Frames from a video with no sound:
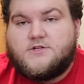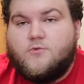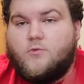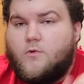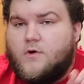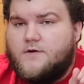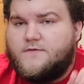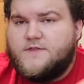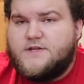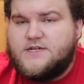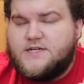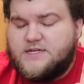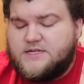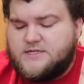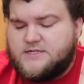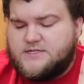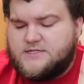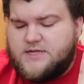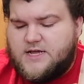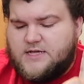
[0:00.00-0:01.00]
One of the
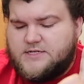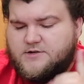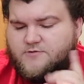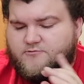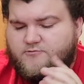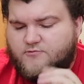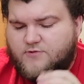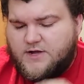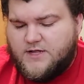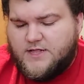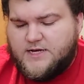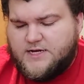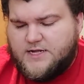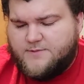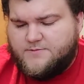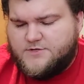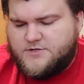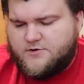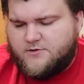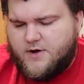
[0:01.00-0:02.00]
discs has a really
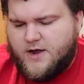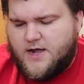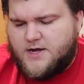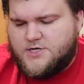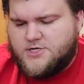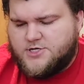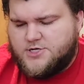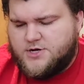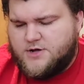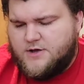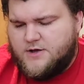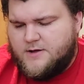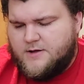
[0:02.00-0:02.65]
deep scratch,